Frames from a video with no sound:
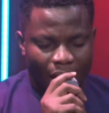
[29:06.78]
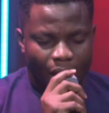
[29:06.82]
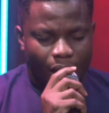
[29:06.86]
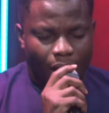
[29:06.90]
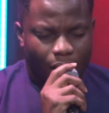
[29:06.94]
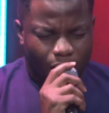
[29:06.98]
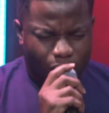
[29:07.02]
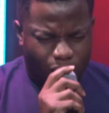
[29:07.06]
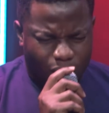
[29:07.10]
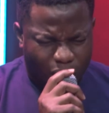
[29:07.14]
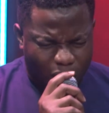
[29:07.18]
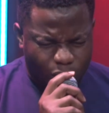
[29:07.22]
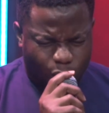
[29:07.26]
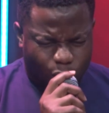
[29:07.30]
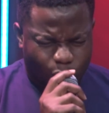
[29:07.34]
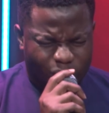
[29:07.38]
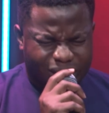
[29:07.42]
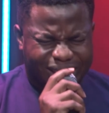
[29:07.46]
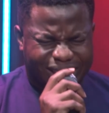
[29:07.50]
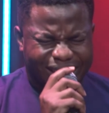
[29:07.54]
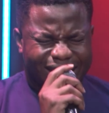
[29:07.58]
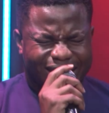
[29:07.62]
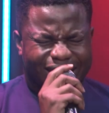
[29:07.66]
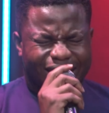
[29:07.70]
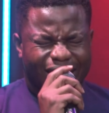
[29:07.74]
Lord,
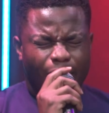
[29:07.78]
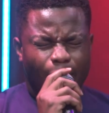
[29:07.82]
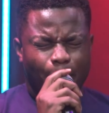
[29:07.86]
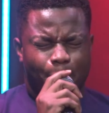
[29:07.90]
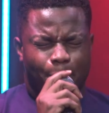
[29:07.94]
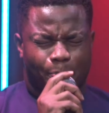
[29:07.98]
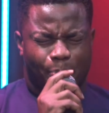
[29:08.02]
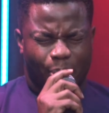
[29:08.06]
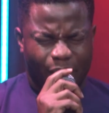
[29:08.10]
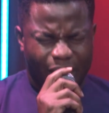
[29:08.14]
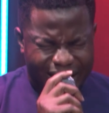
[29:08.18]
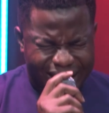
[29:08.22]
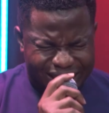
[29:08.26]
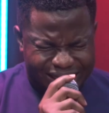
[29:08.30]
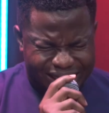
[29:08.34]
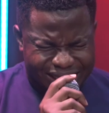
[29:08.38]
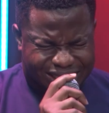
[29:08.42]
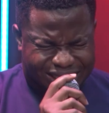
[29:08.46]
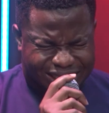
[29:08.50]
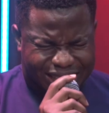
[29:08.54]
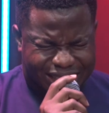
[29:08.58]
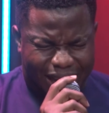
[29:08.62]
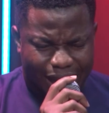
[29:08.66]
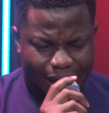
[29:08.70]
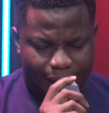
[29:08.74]
we decree
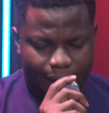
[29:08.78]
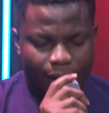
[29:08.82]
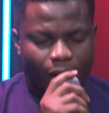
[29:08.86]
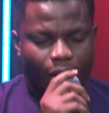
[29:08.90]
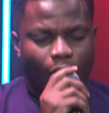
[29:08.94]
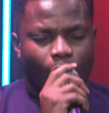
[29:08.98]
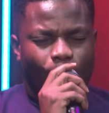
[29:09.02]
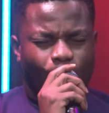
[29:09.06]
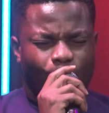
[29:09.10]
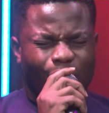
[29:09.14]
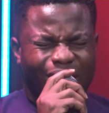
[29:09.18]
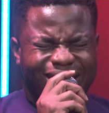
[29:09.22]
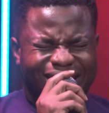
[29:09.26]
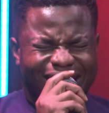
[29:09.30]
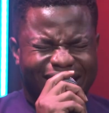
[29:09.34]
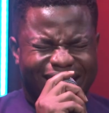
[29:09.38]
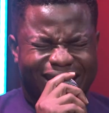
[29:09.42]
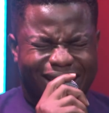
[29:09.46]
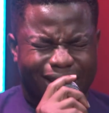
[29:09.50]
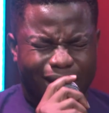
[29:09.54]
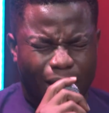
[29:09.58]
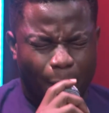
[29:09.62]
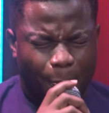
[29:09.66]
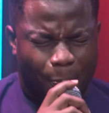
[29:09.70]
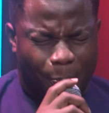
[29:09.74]
peace. We
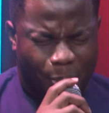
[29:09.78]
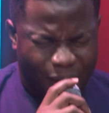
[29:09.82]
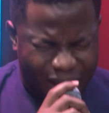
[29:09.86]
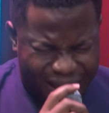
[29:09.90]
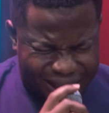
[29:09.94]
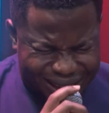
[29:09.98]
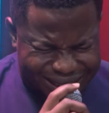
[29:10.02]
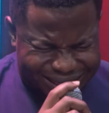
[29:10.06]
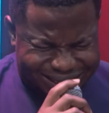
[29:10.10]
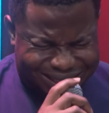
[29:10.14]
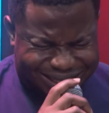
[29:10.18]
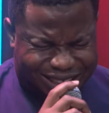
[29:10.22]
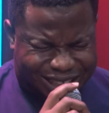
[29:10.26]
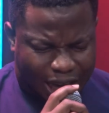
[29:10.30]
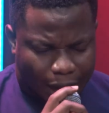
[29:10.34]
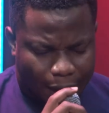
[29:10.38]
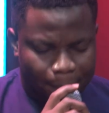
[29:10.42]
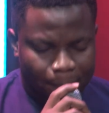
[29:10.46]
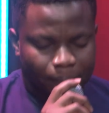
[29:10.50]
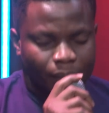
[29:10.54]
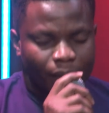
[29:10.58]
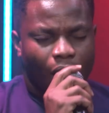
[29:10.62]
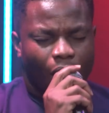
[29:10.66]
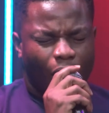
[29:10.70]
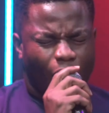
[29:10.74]
decree peace
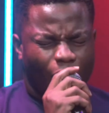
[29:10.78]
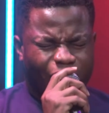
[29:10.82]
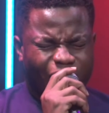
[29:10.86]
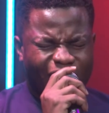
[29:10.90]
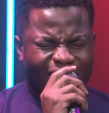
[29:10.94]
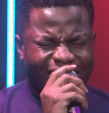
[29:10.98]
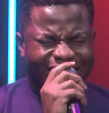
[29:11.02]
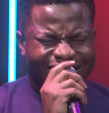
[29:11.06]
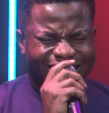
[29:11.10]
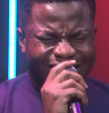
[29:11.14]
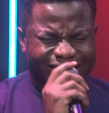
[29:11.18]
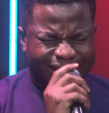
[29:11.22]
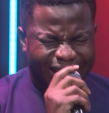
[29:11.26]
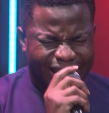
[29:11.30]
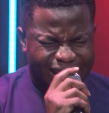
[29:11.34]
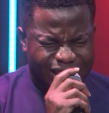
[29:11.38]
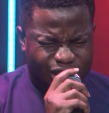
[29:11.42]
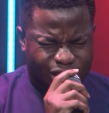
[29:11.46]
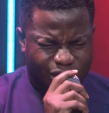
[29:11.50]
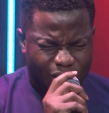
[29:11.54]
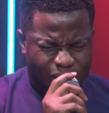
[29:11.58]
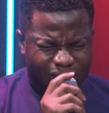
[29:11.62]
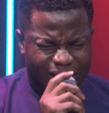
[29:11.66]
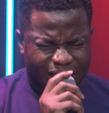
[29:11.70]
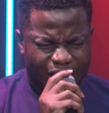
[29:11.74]
over our
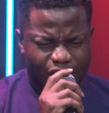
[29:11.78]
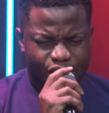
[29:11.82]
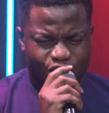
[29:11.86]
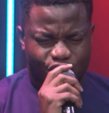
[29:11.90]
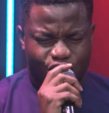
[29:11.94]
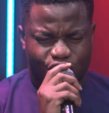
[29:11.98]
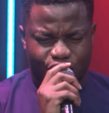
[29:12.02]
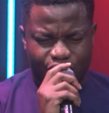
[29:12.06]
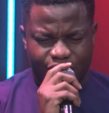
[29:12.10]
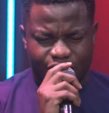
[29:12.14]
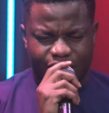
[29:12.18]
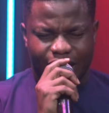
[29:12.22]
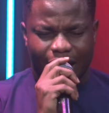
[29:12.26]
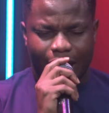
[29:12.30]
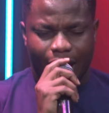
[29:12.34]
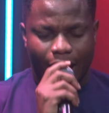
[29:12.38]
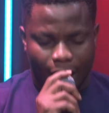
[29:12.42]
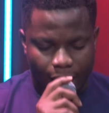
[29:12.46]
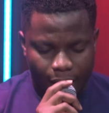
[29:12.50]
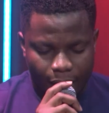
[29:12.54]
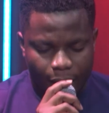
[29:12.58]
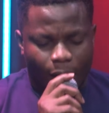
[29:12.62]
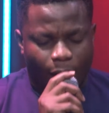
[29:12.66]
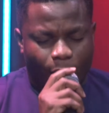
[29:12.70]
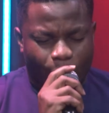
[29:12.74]
nation,
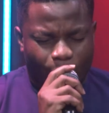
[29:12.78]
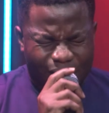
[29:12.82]
Nigeria.